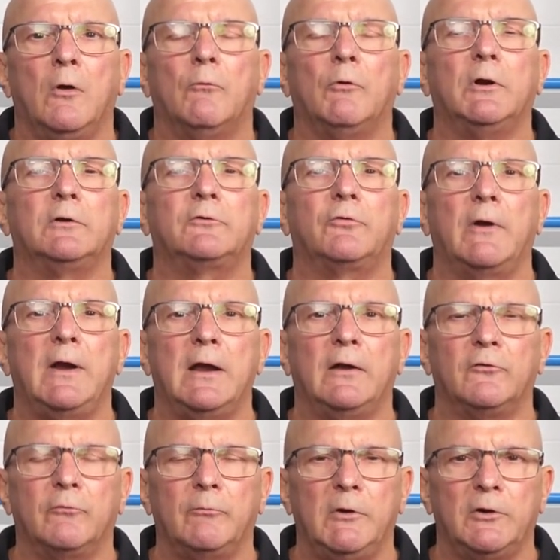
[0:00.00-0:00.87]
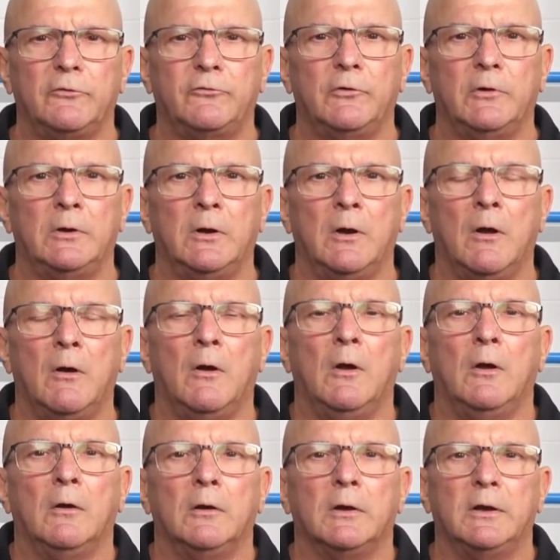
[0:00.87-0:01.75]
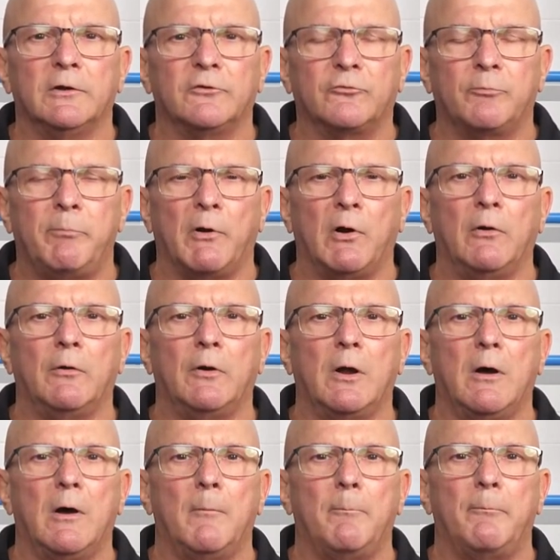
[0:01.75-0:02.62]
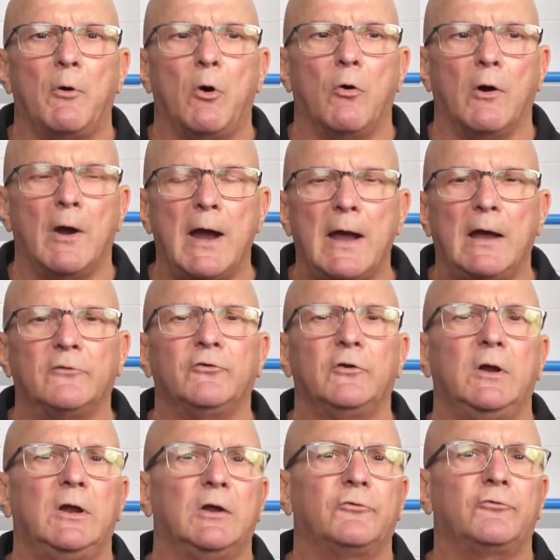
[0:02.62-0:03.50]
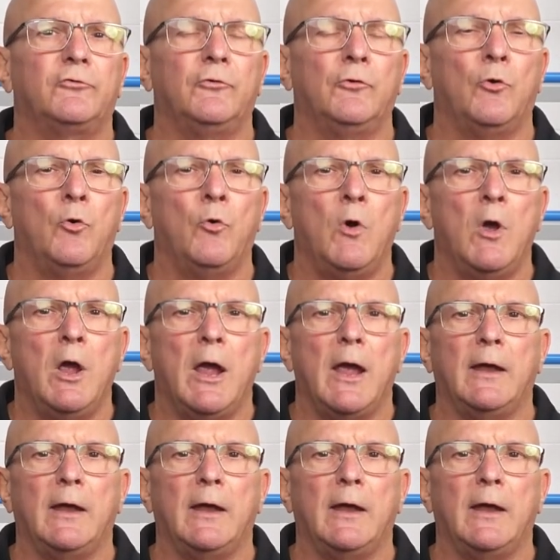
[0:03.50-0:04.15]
When a transmission gets burned up or has an issue